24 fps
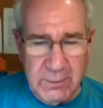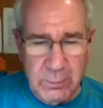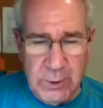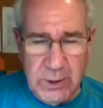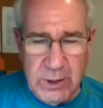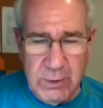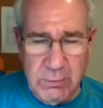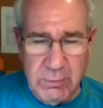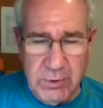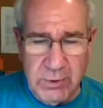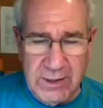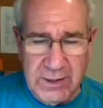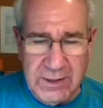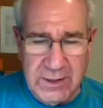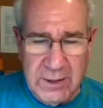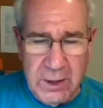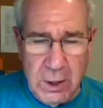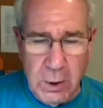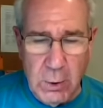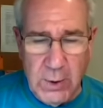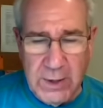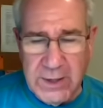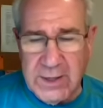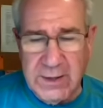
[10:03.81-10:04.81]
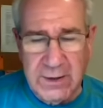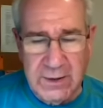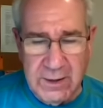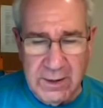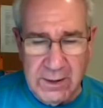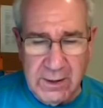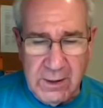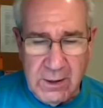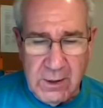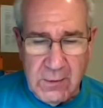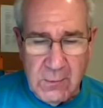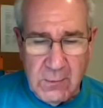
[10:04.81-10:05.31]
We don't really know
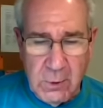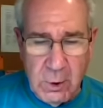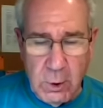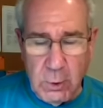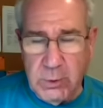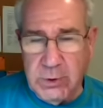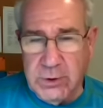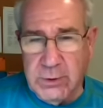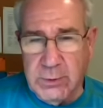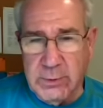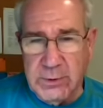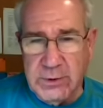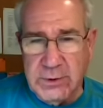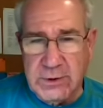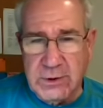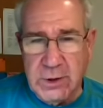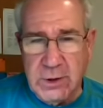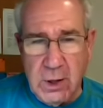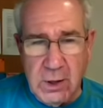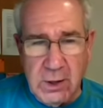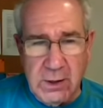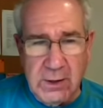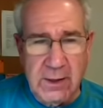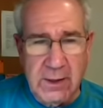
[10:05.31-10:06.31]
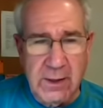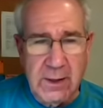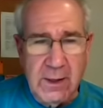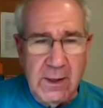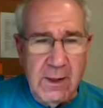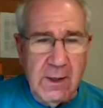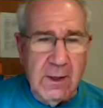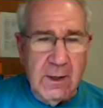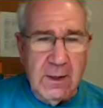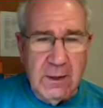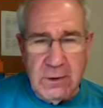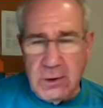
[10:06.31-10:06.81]
anything. All we're doing is talking
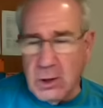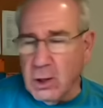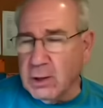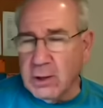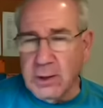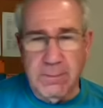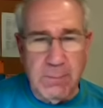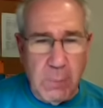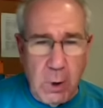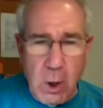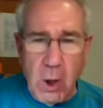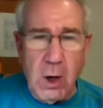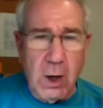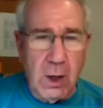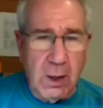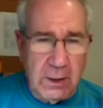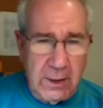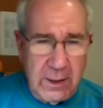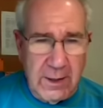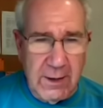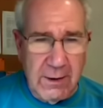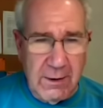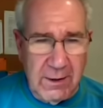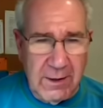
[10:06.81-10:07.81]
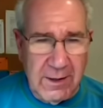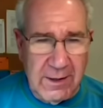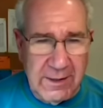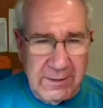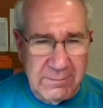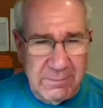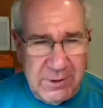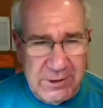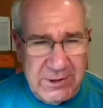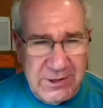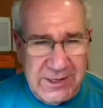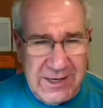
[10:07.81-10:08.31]
ball, you know, like a
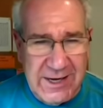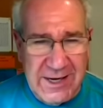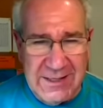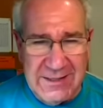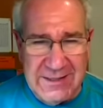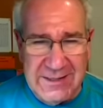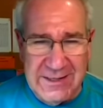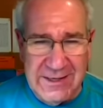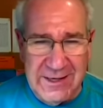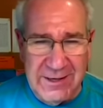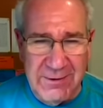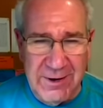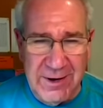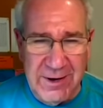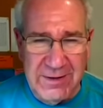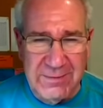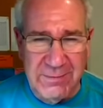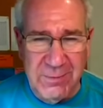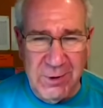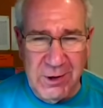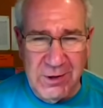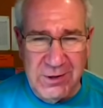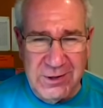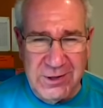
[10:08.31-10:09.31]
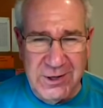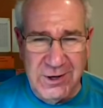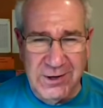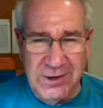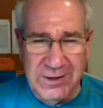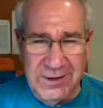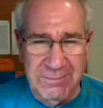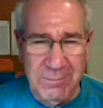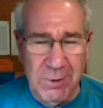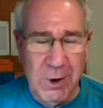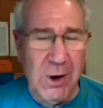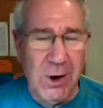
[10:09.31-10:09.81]
bunch of guys sitting around the bar
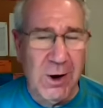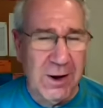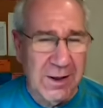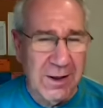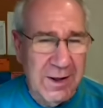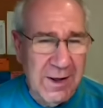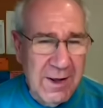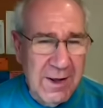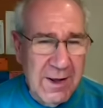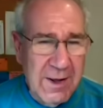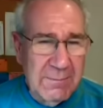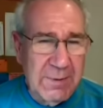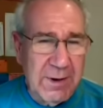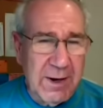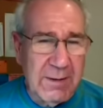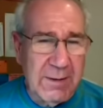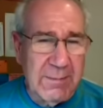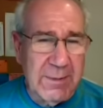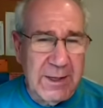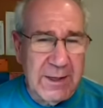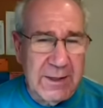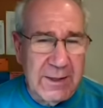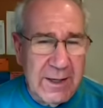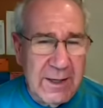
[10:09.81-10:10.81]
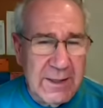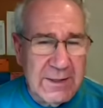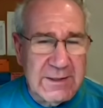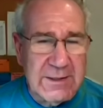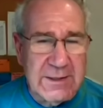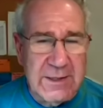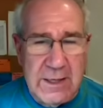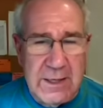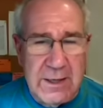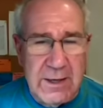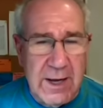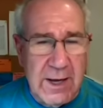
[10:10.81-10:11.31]
talking ball. But, I mean, let's
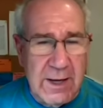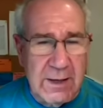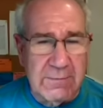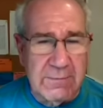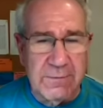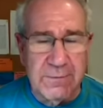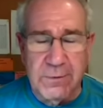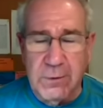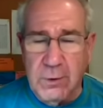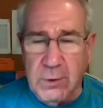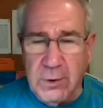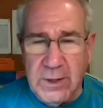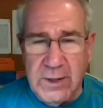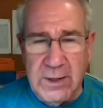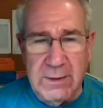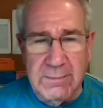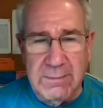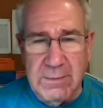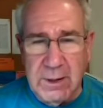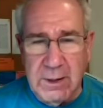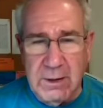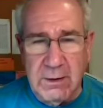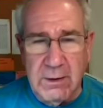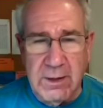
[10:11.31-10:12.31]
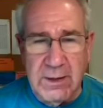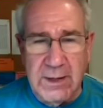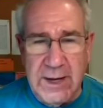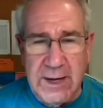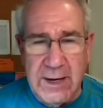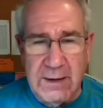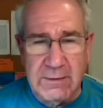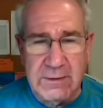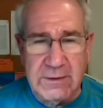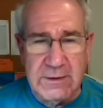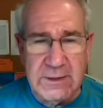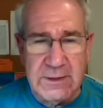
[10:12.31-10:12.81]
say you had Floyd and Miller on the
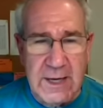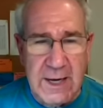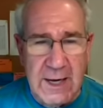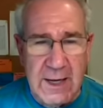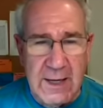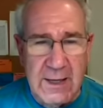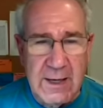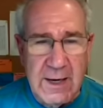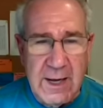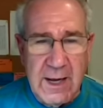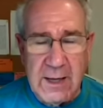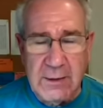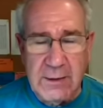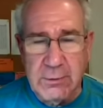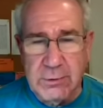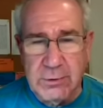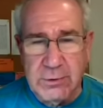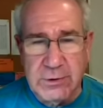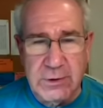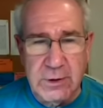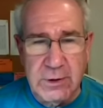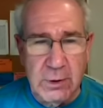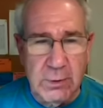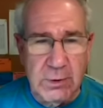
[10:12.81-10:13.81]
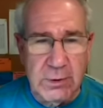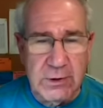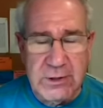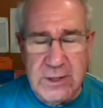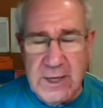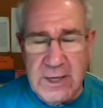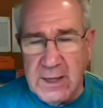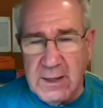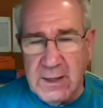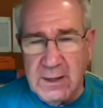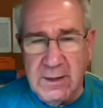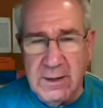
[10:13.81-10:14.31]
outside and Rousseau and
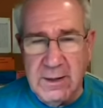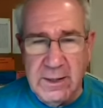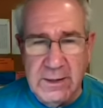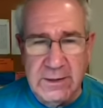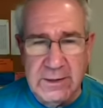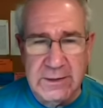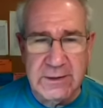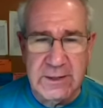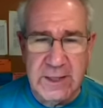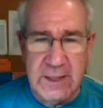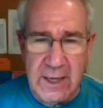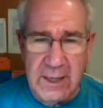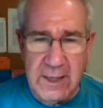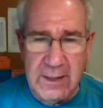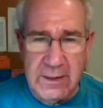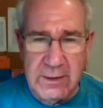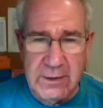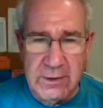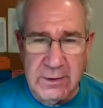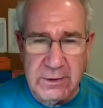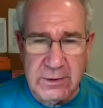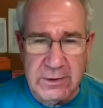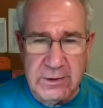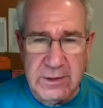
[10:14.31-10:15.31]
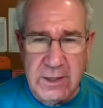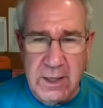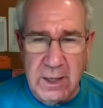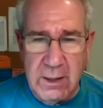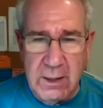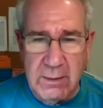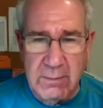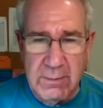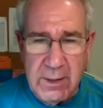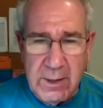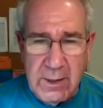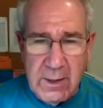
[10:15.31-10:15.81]
Jonathan inside in your
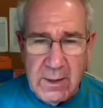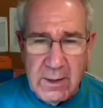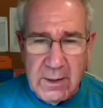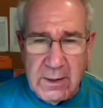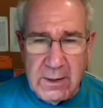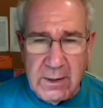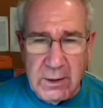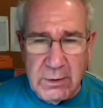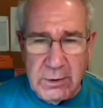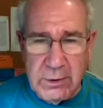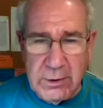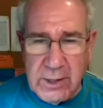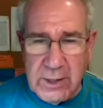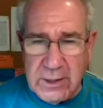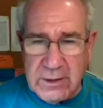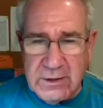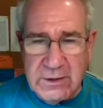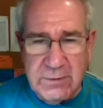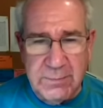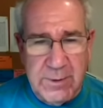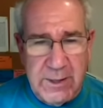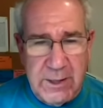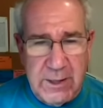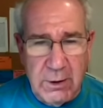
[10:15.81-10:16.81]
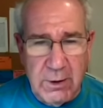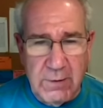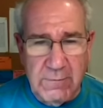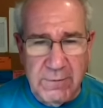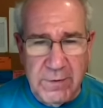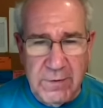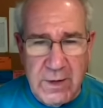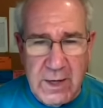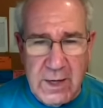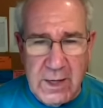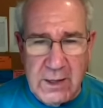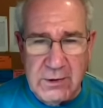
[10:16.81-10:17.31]
sub. You know, you got speed off
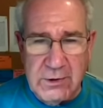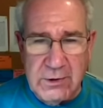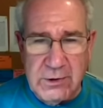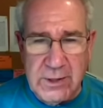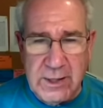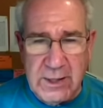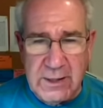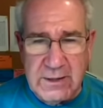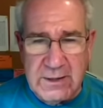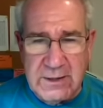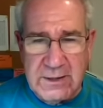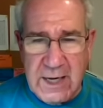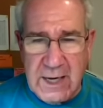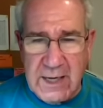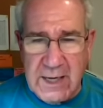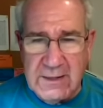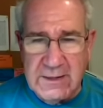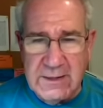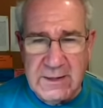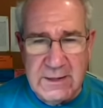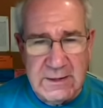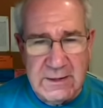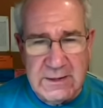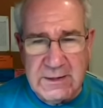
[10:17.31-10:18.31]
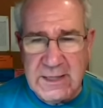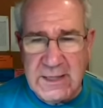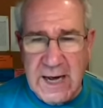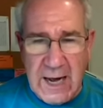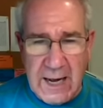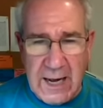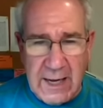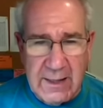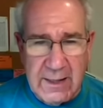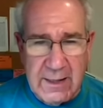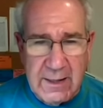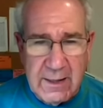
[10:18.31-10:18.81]
the edge. You got size
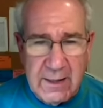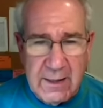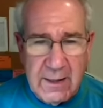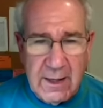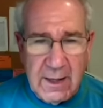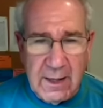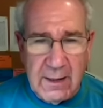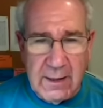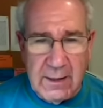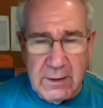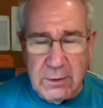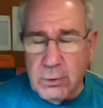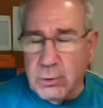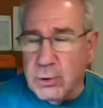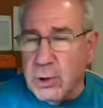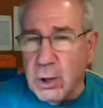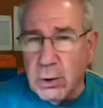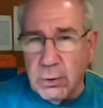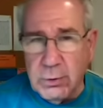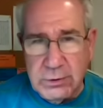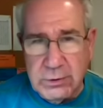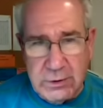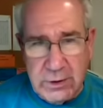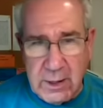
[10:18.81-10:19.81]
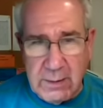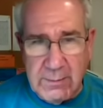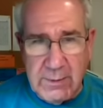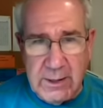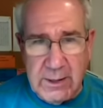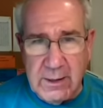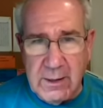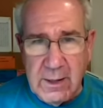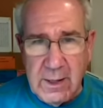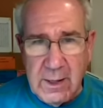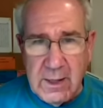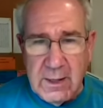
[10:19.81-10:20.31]
inside. Who knows? I
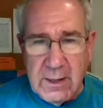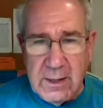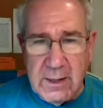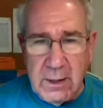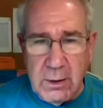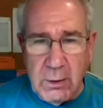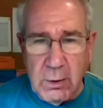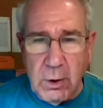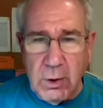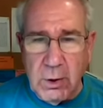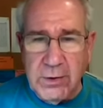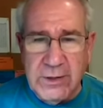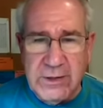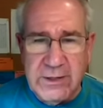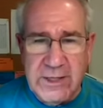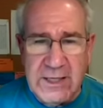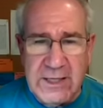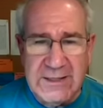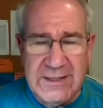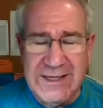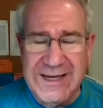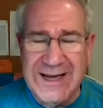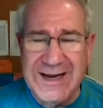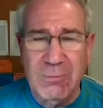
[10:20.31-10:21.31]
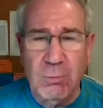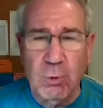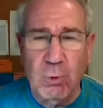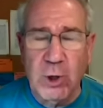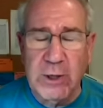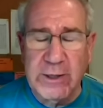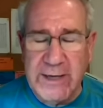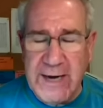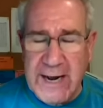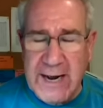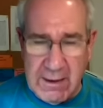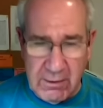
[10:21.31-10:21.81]
mean, you know, all this has to get
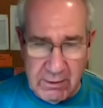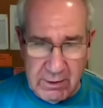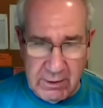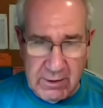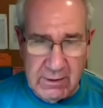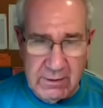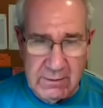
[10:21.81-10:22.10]
worked out.